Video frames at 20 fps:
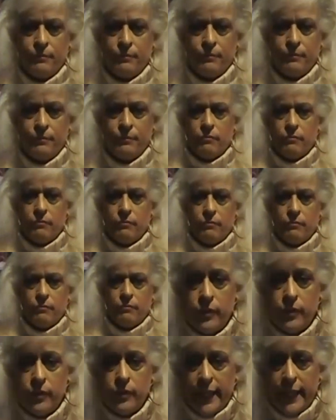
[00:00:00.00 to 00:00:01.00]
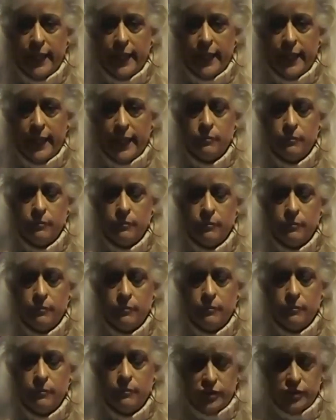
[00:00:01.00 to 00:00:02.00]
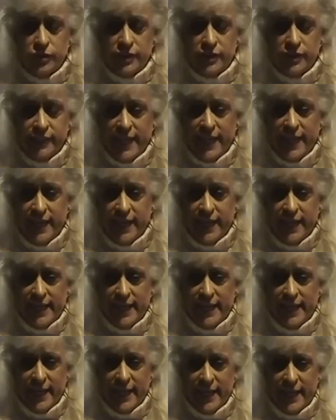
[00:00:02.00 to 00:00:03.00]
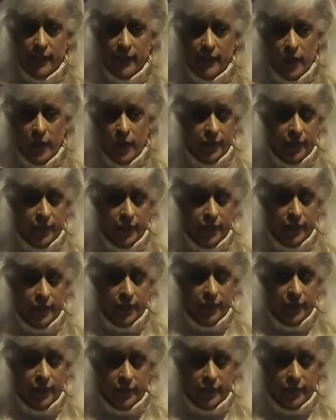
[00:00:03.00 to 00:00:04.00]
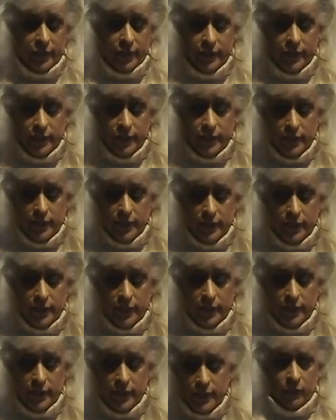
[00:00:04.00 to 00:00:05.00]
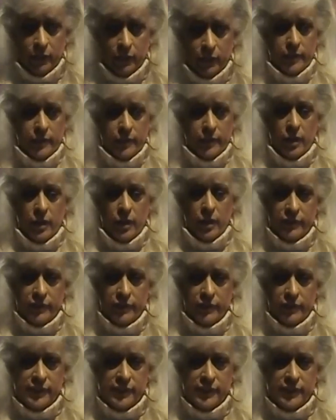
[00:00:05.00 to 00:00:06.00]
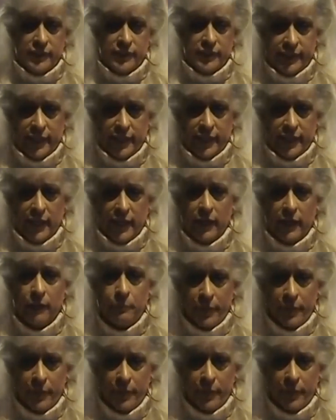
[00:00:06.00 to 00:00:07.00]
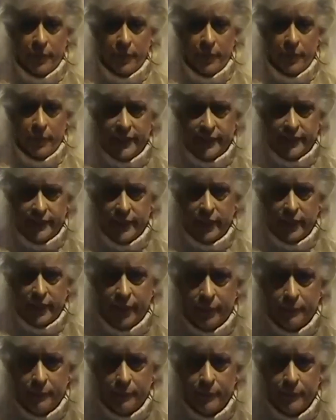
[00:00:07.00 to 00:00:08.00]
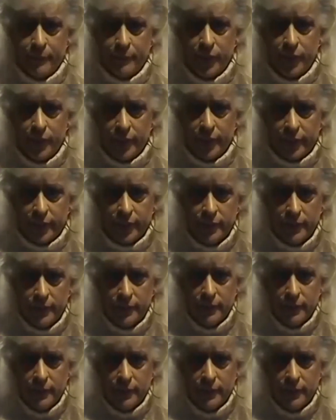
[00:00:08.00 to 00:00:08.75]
Okay? Try not to go through CAA and all like that. They're way too big or WME, William Morris, they'll pick you up when they think they can make money.